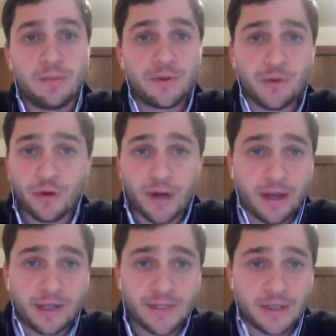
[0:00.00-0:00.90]
But there are
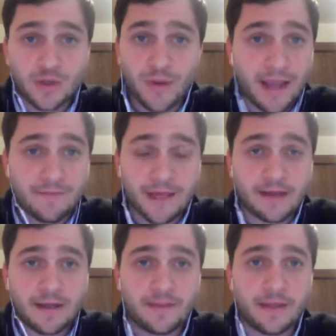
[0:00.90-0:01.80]
counties that don't have
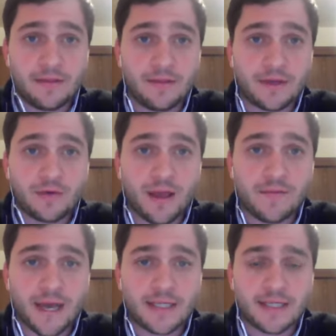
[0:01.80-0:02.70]
that and that don't
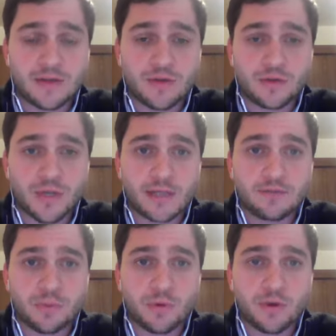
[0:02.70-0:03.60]
have access to those kinds
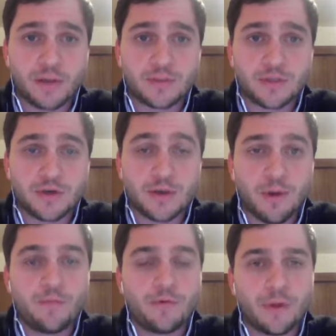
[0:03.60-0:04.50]
of programs. And so I'm
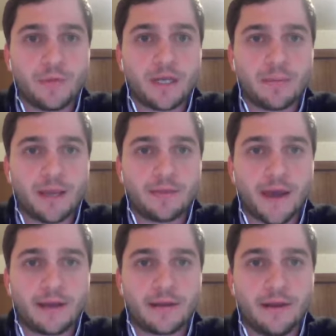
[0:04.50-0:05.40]
hopeful that we can make
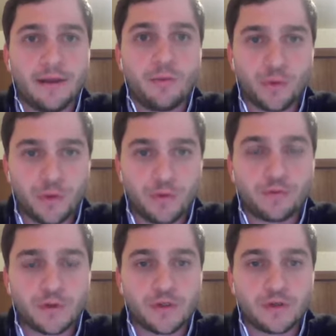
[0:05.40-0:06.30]
that more
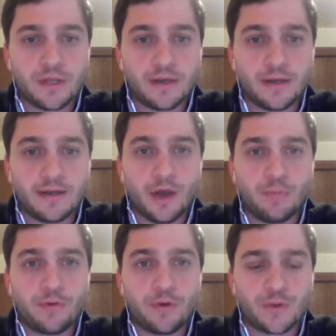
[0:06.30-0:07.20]
universal and
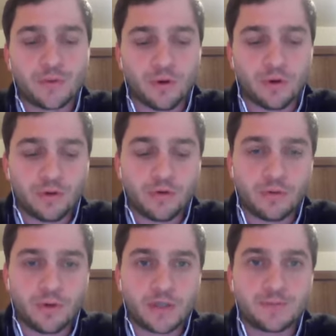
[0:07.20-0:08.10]
help folks who are
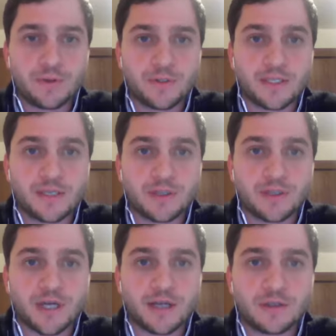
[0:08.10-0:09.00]
experiencing some of
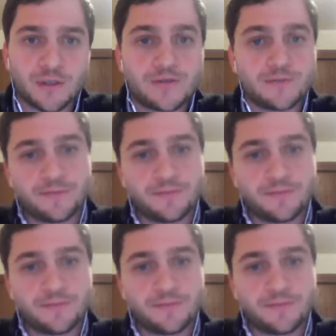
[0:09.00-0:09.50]
these challenges.